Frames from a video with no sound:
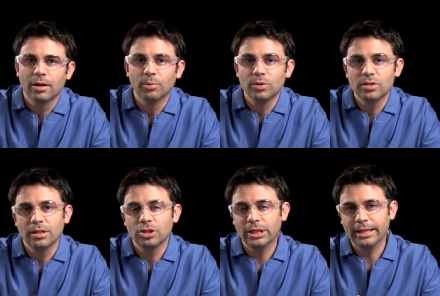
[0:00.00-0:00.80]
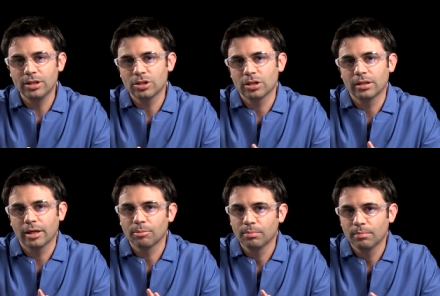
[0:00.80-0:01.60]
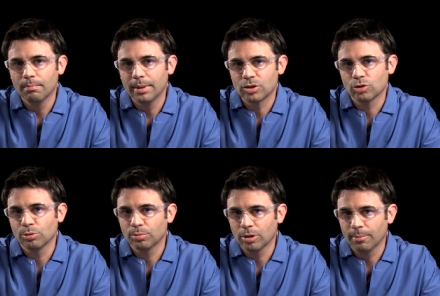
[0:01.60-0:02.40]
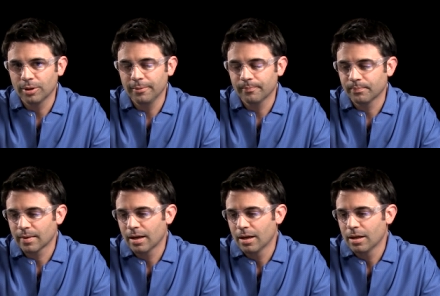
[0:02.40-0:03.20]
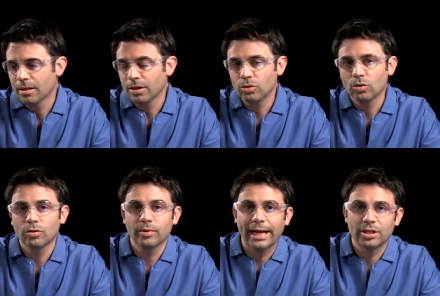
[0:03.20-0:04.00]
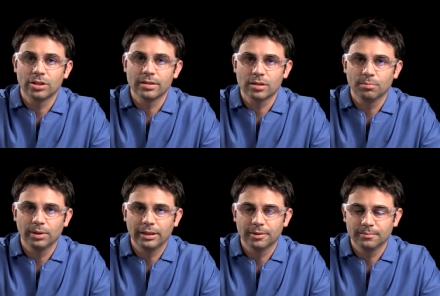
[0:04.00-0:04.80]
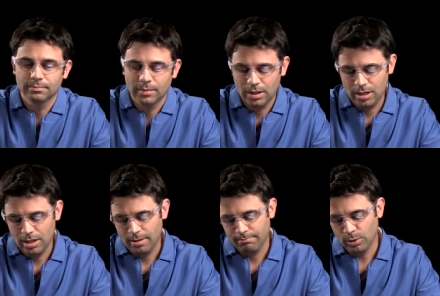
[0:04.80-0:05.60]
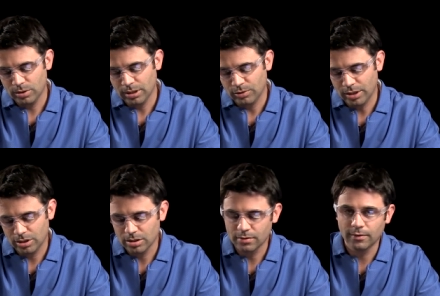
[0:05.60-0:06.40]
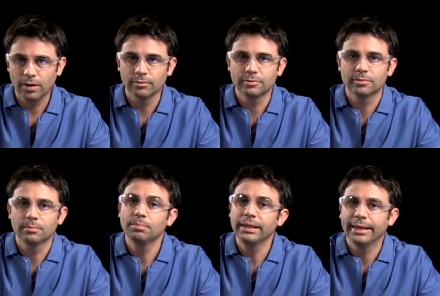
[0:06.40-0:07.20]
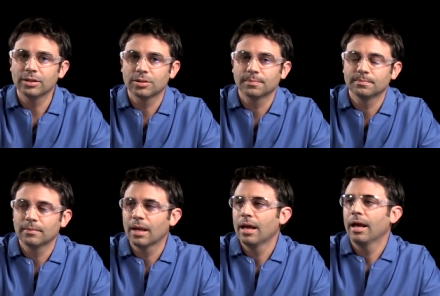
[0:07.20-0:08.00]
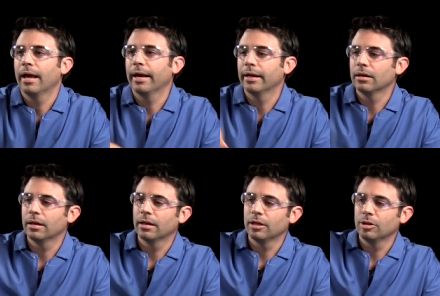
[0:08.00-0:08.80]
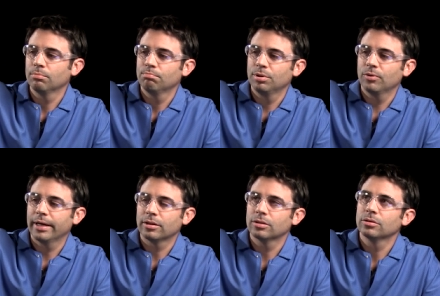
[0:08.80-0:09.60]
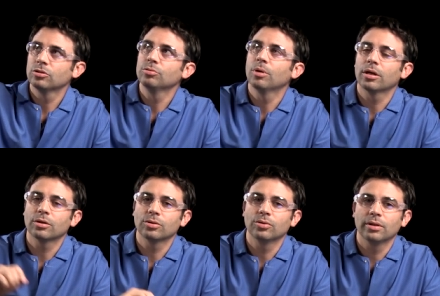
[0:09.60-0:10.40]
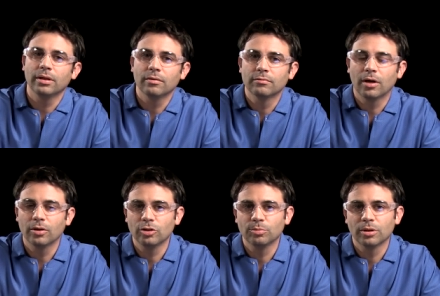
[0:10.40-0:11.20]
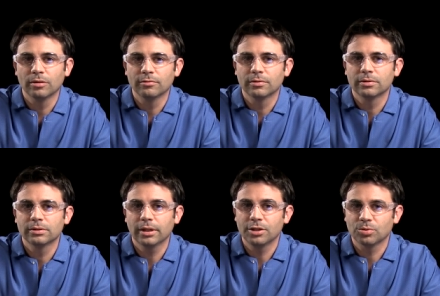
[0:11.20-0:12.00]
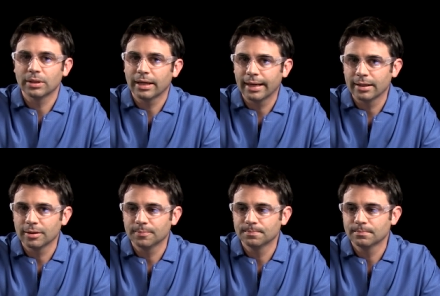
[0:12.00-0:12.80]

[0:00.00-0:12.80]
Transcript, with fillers: then when you see a change in that measurable property, then you know the reaction is complete. Most titrations involve pH and a burette to monitor the volume of titrant added.